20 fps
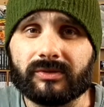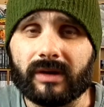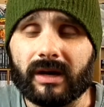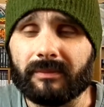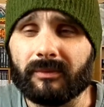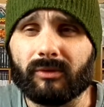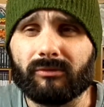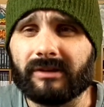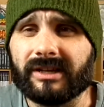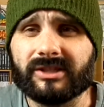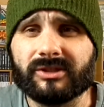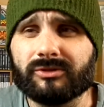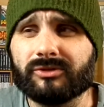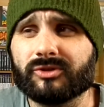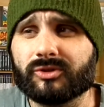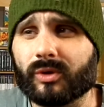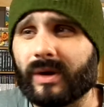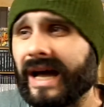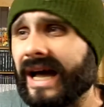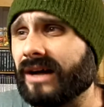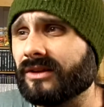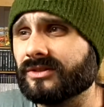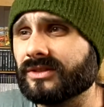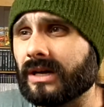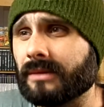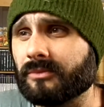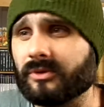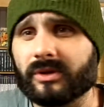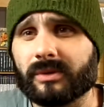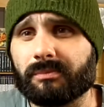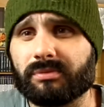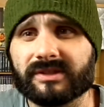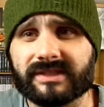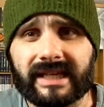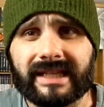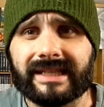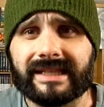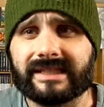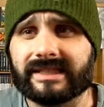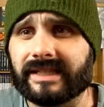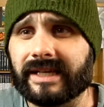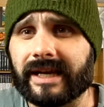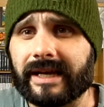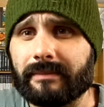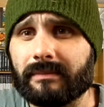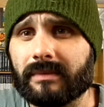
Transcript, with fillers: I'm not really too sure how I'm gonna present this game,